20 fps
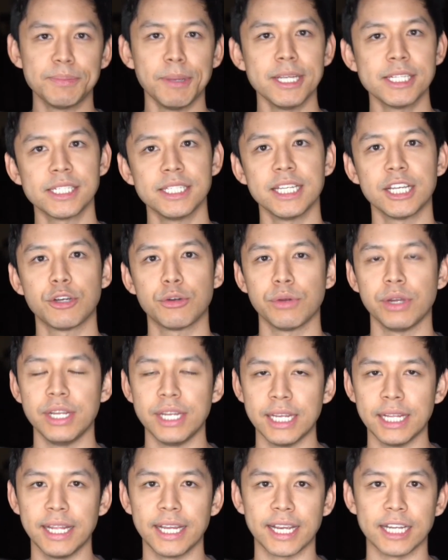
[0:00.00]
It's basically
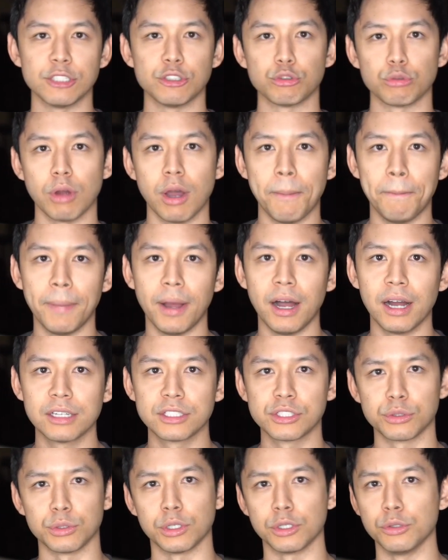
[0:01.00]
creating like a
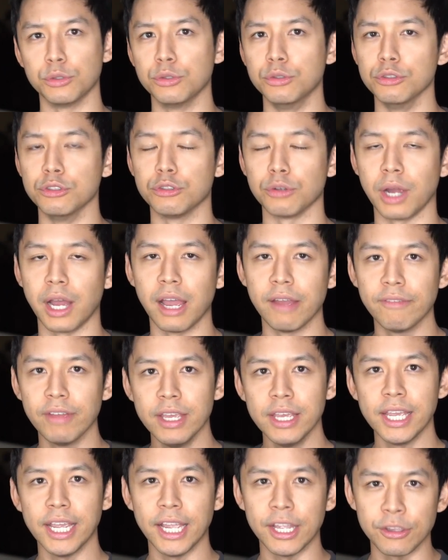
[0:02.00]
Dropbox or a Google Drive
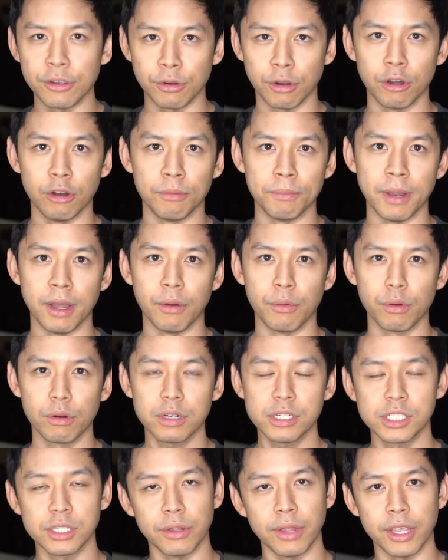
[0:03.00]
in your home
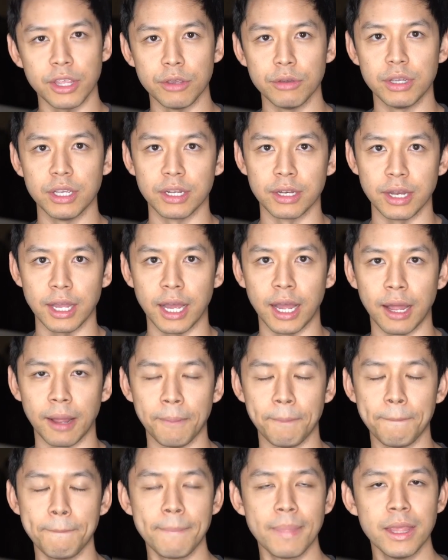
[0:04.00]
network so that you can
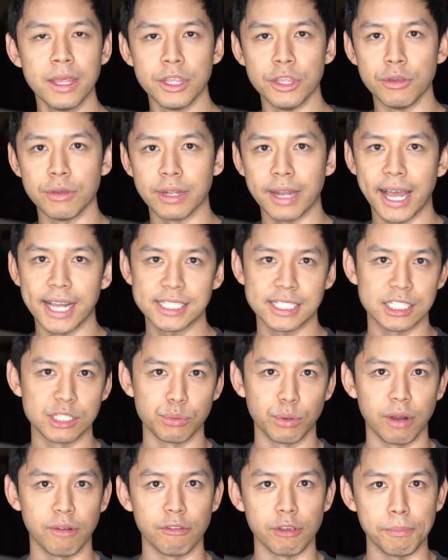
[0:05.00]

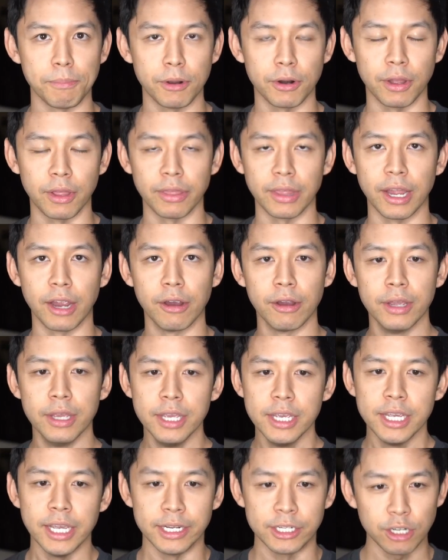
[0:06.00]
access whatever you put on there.
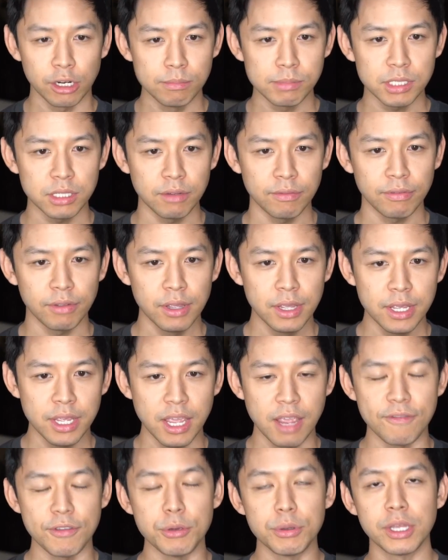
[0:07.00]
In terms of
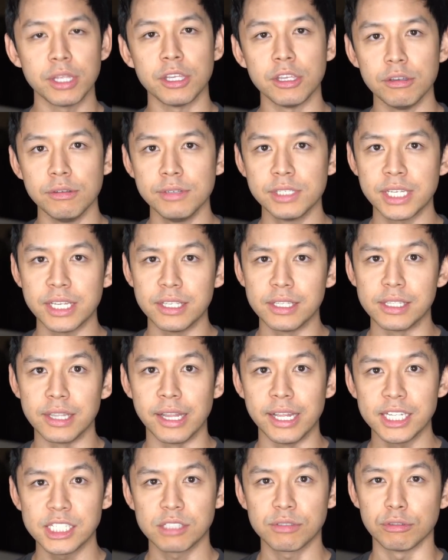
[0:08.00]
if you can use
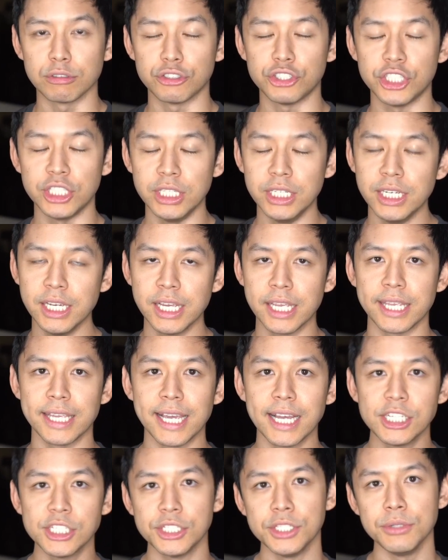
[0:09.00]
this for Chia,
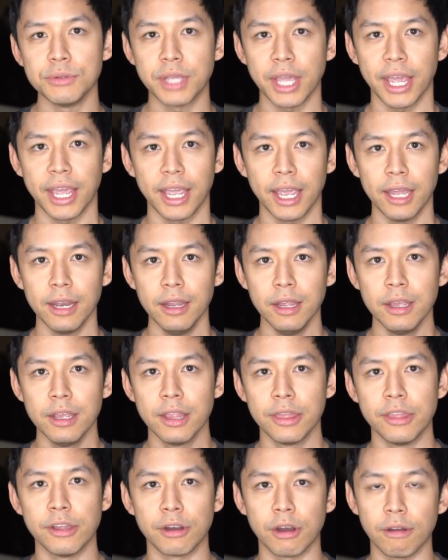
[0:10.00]
yes, you can.
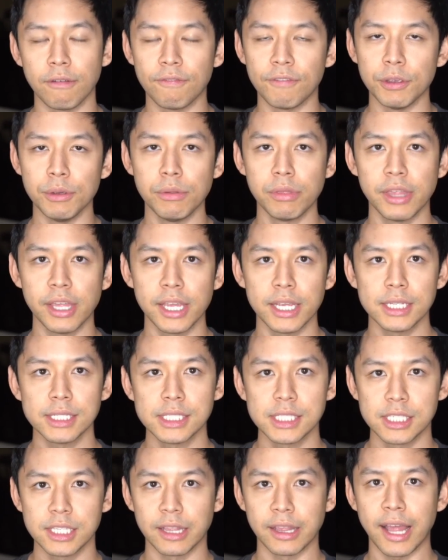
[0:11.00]
There are a few
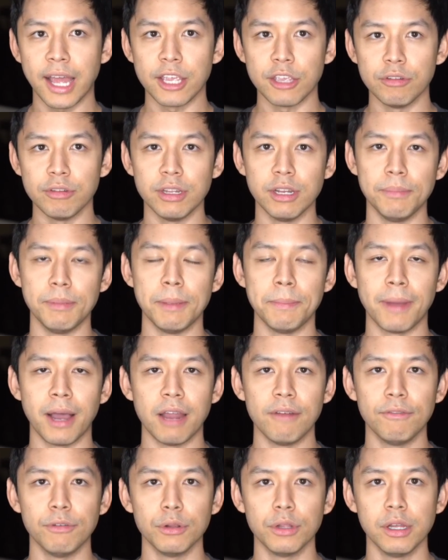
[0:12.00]
things that you need to be
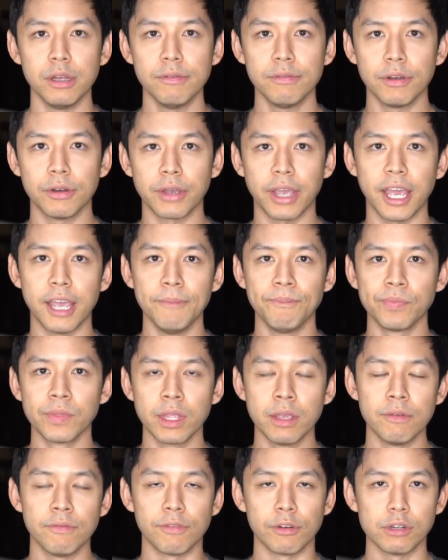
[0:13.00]
mindful of, okay?
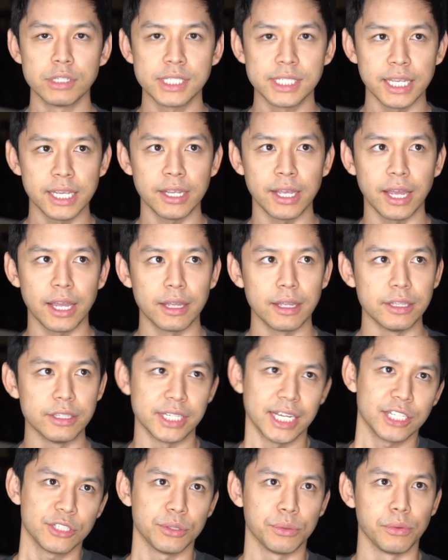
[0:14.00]
First thing,
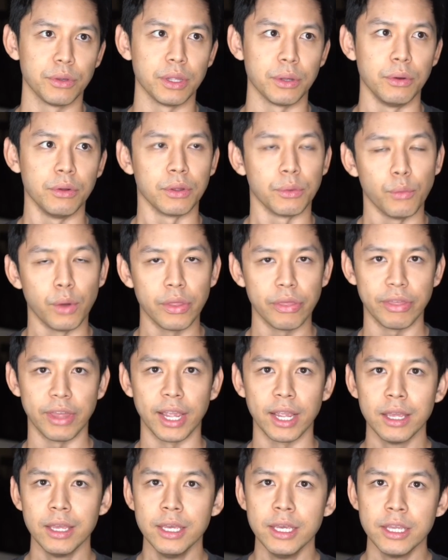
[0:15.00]
it's actually really only one
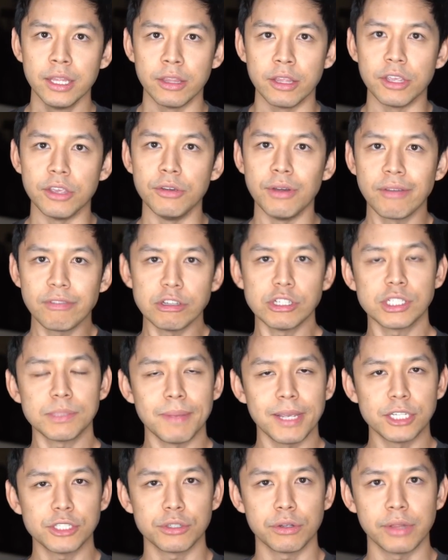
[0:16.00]
thing. You have to
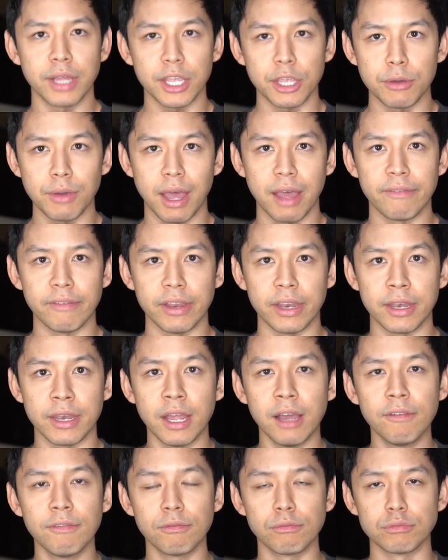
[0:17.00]
just make sure that you have
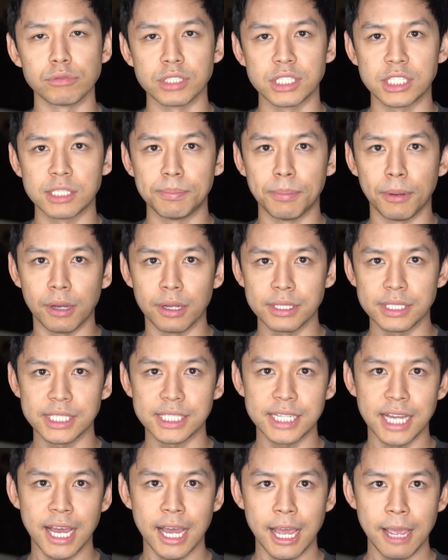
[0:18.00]
enough
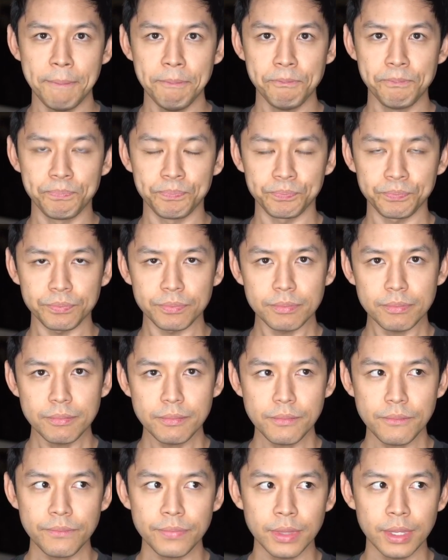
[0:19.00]
response time.
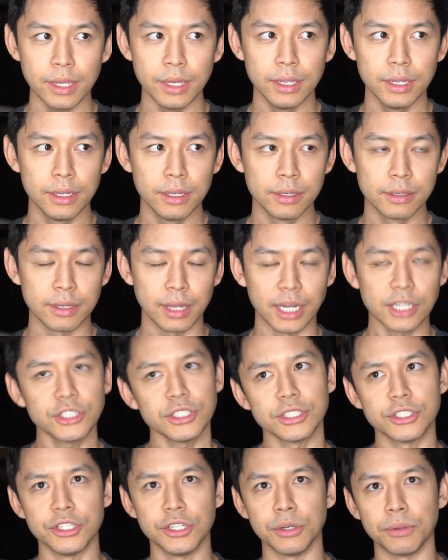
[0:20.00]

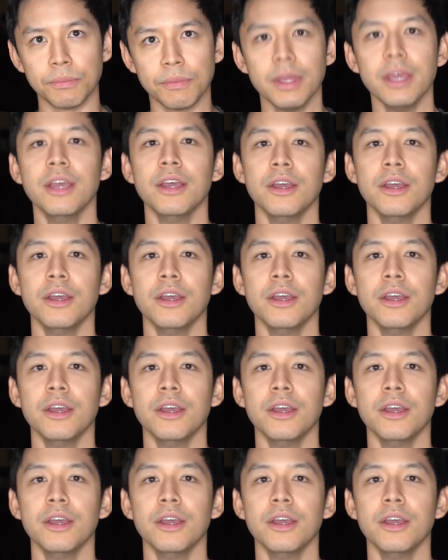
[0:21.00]
Actually, 2.